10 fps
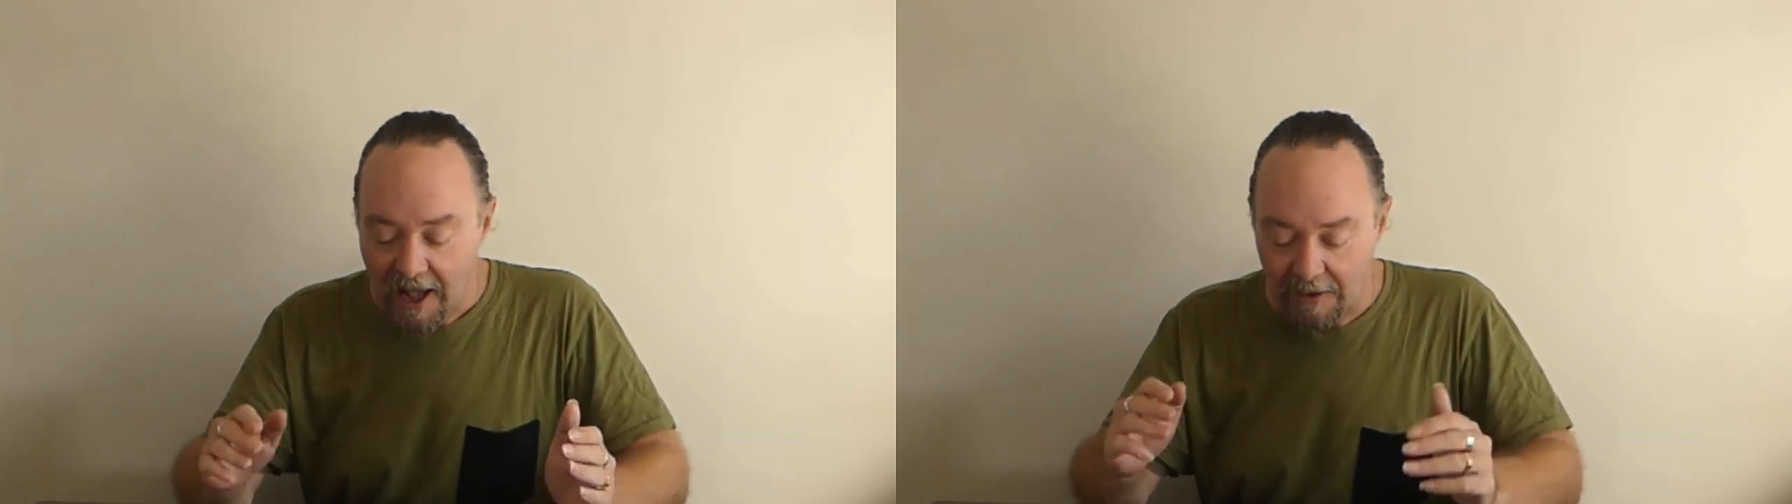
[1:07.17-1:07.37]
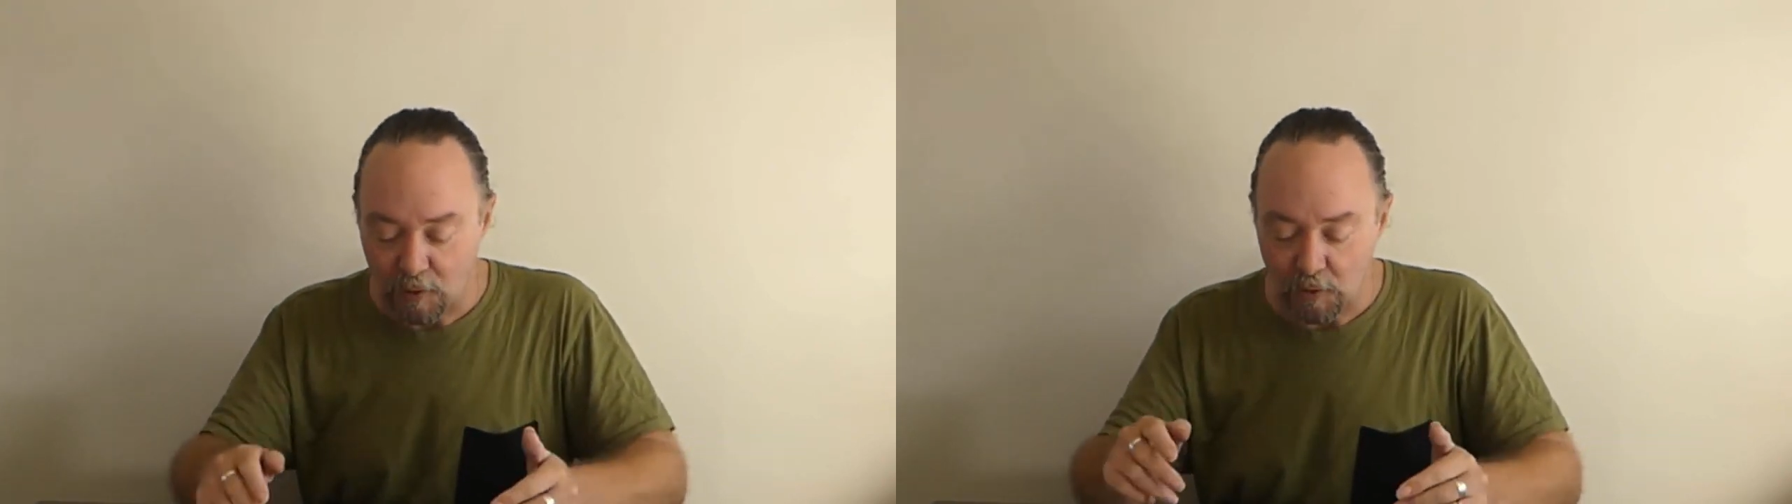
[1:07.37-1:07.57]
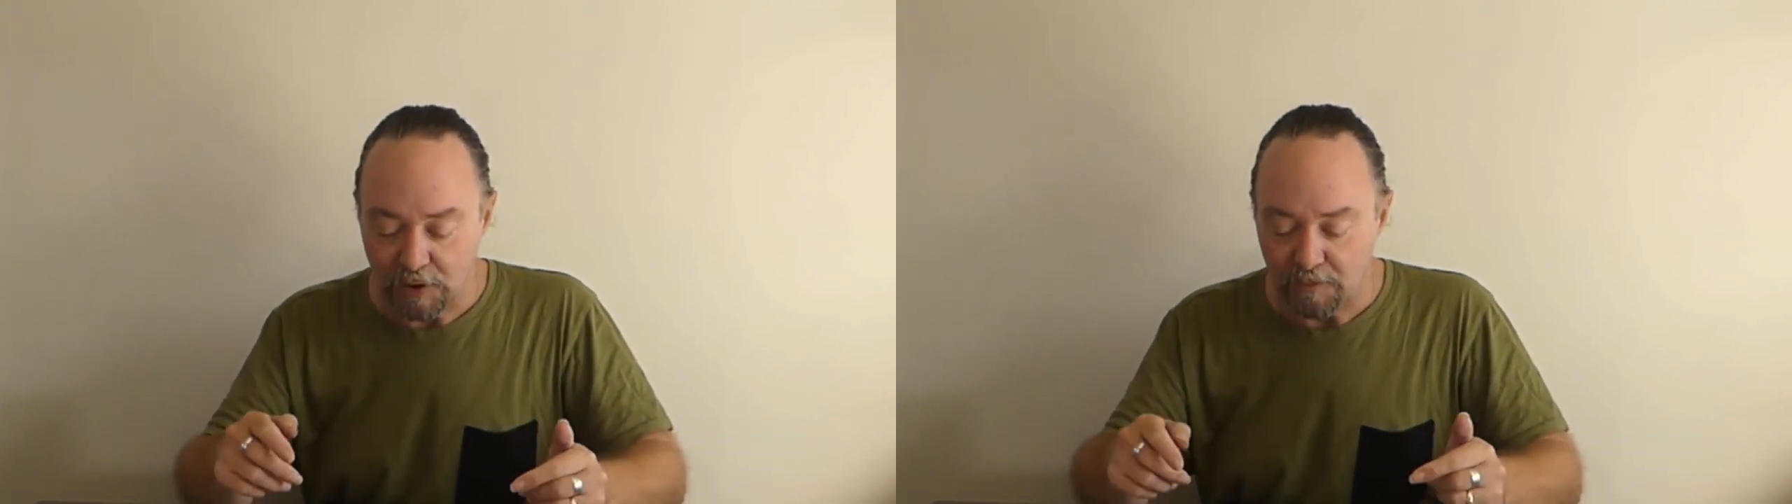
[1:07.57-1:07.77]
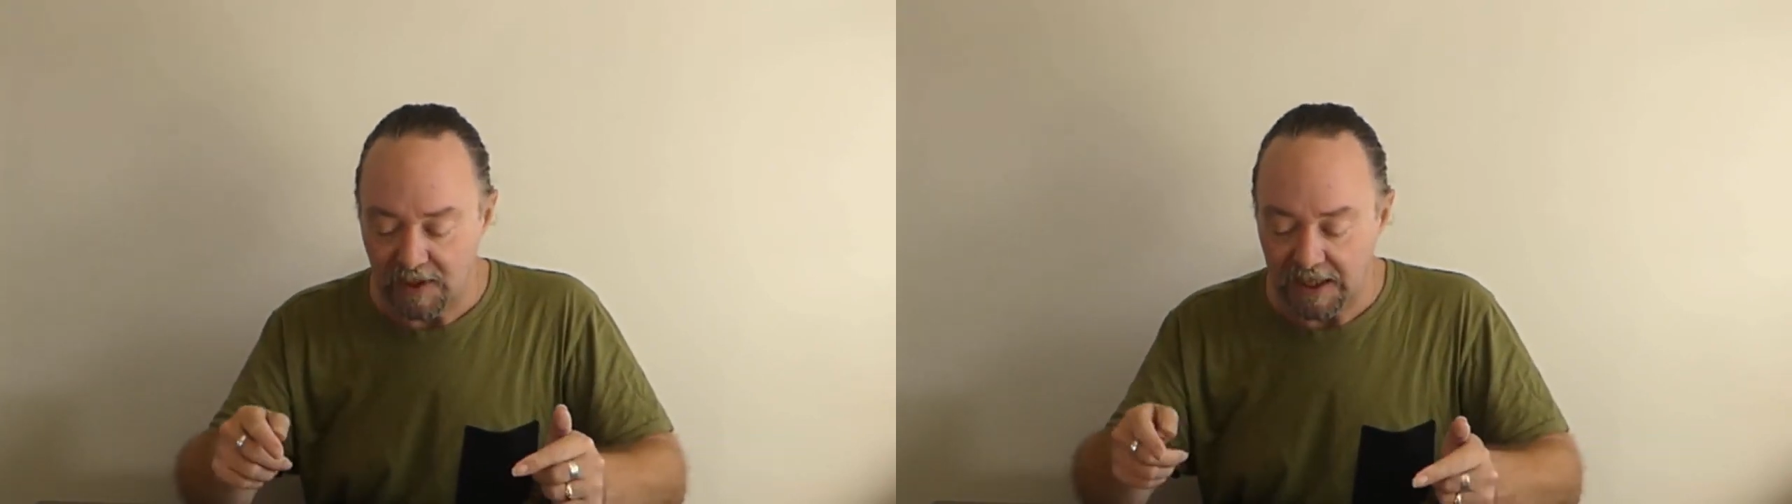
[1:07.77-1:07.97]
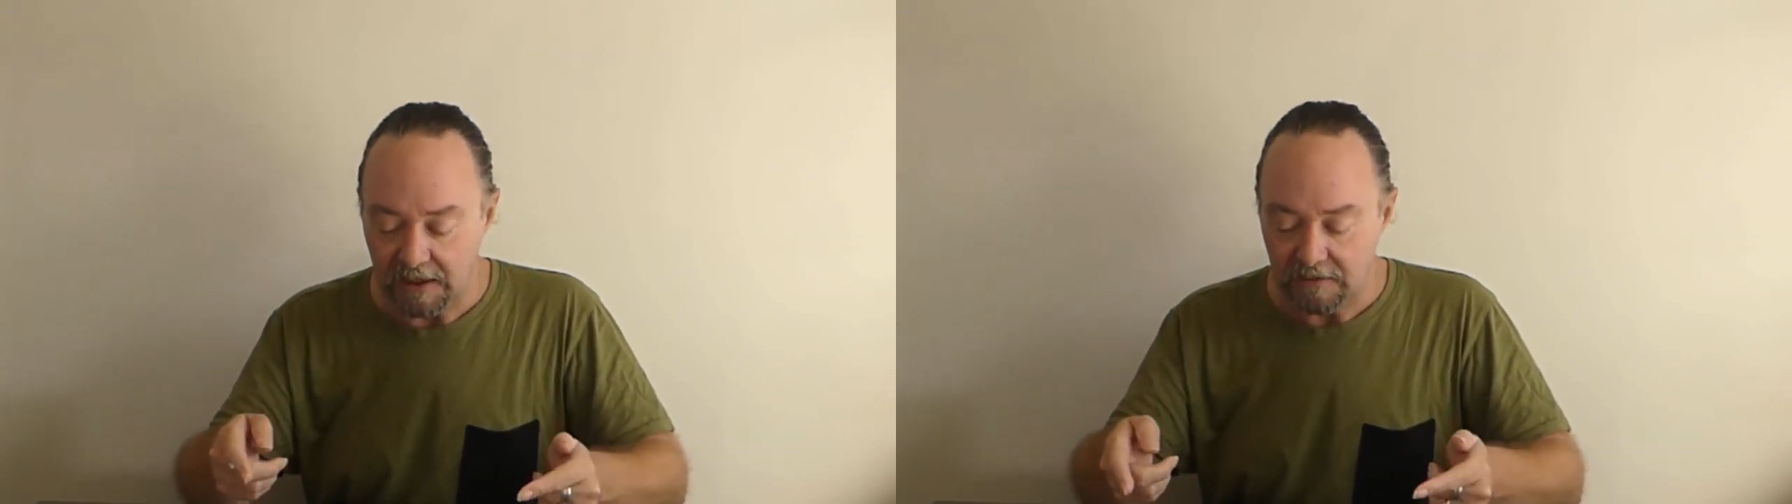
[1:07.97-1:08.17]
I'm going to
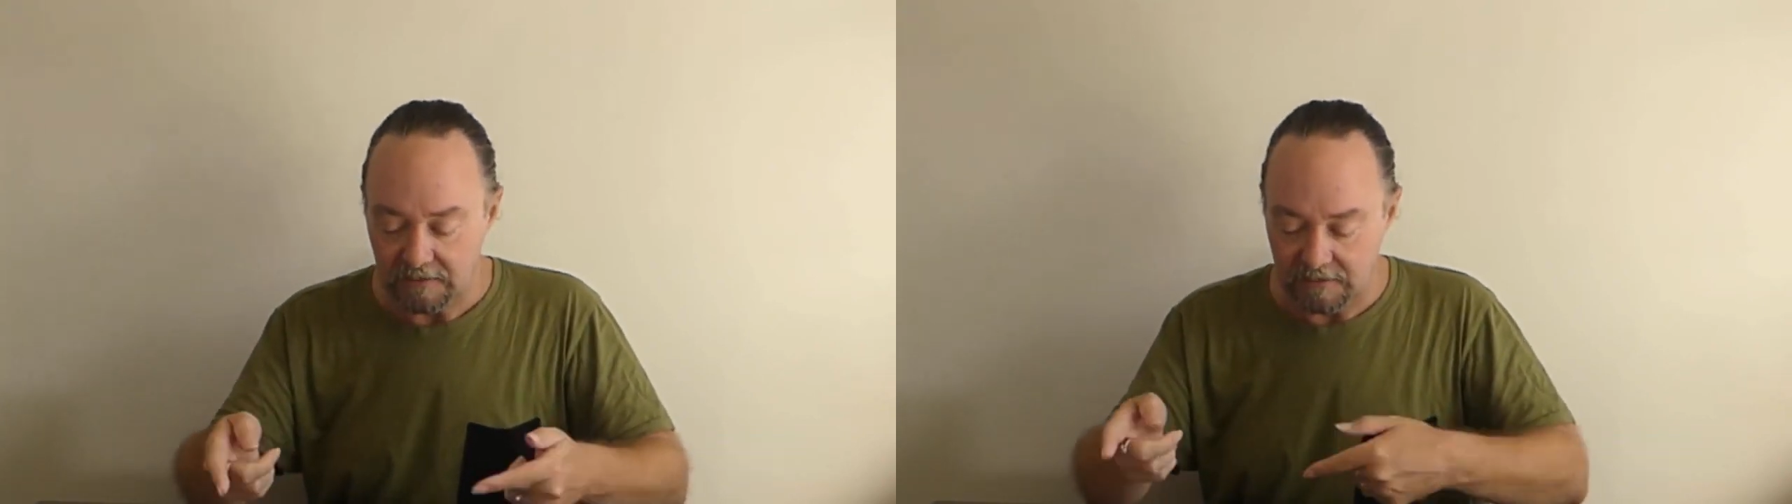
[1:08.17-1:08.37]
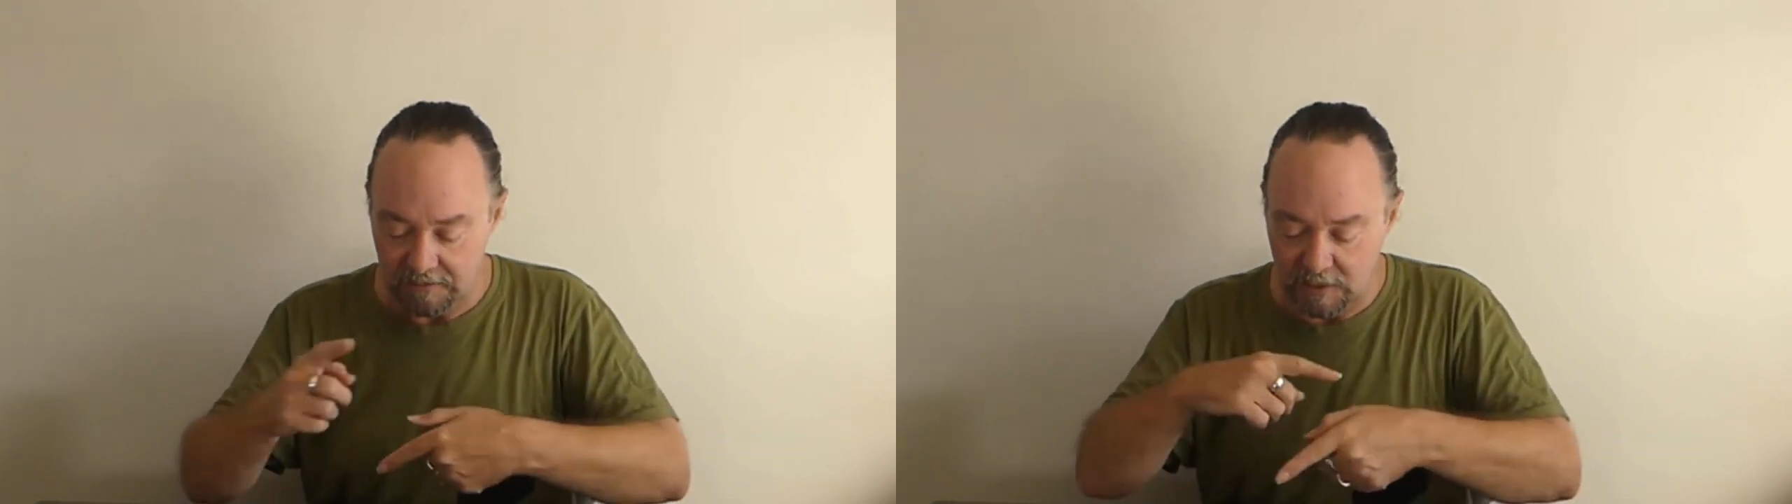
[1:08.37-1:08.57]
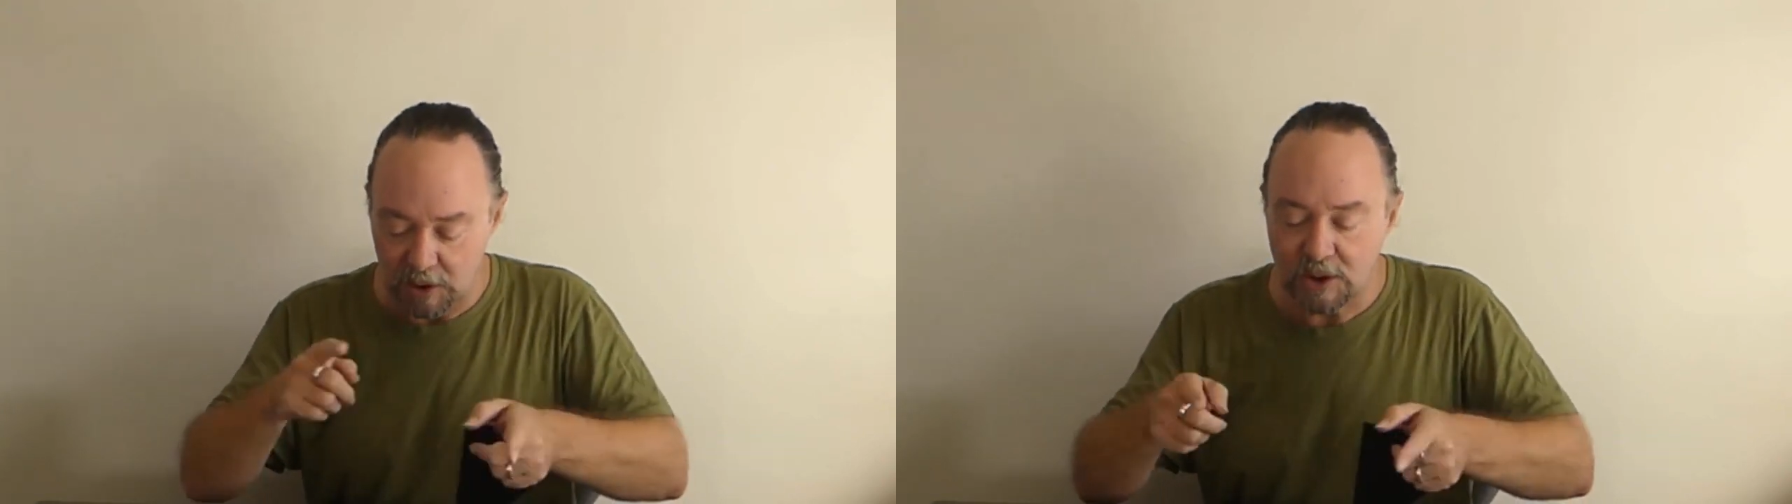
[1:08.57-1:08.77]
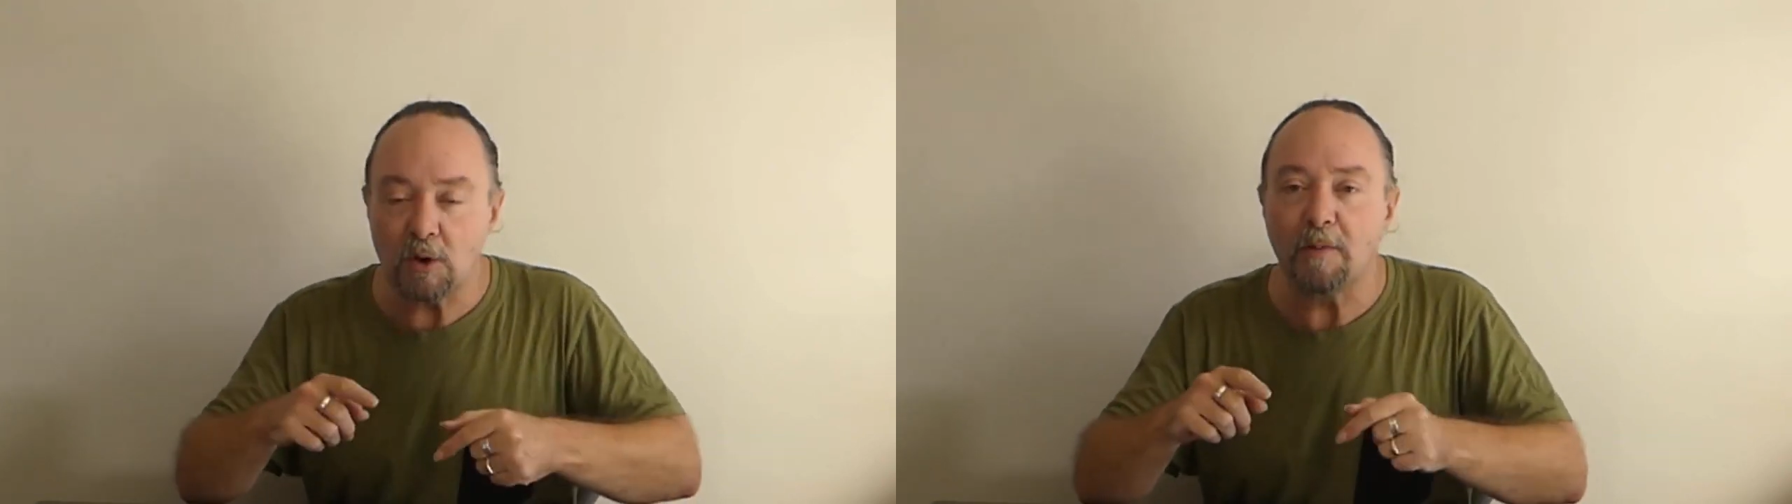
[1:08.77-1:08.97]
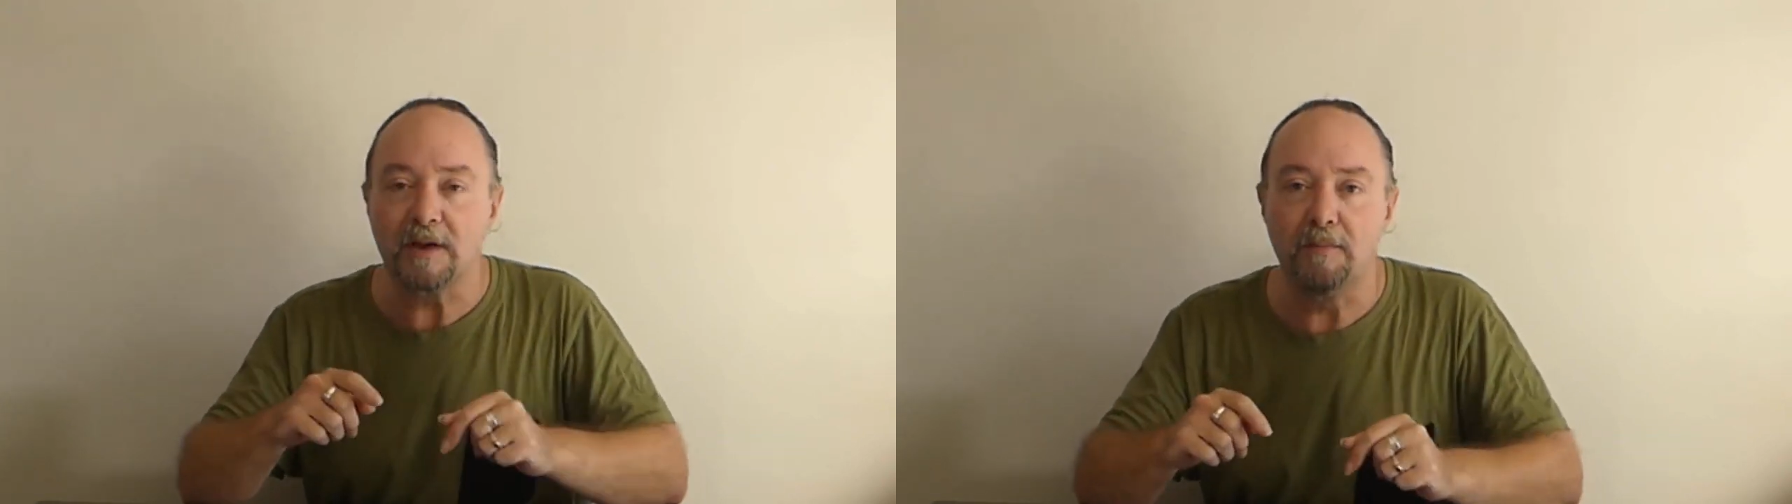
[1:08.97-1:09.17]
be
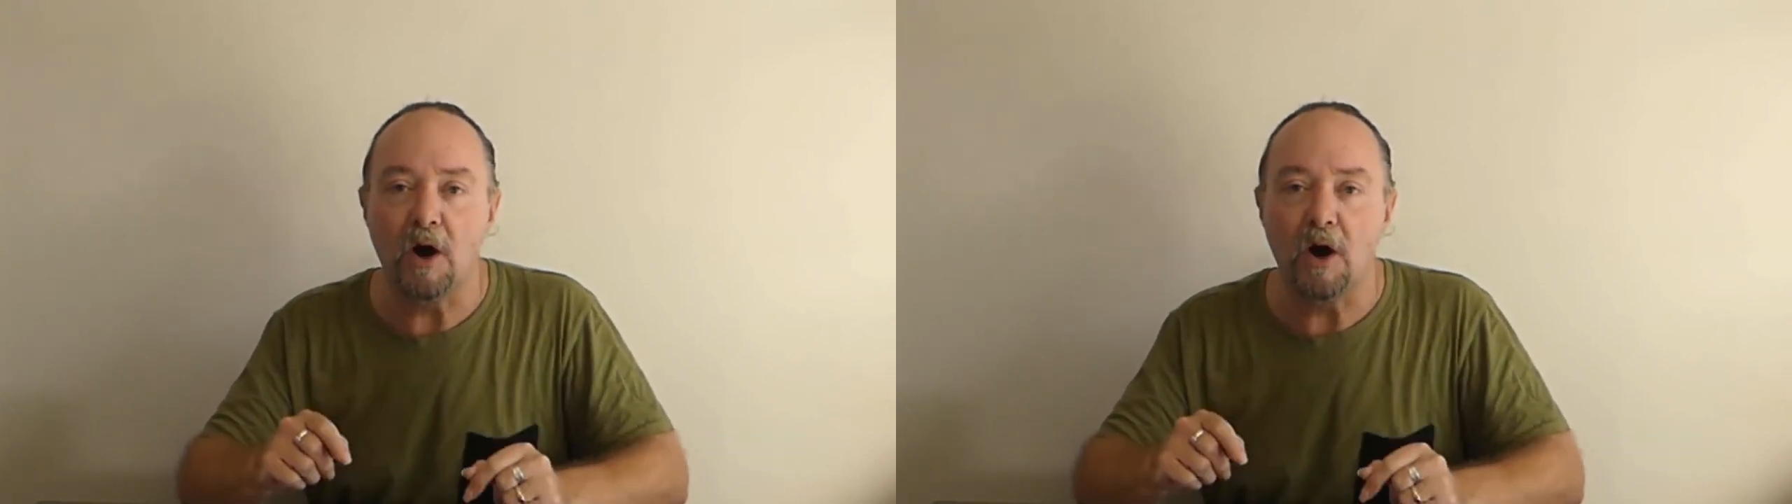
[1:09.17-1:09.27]
swapping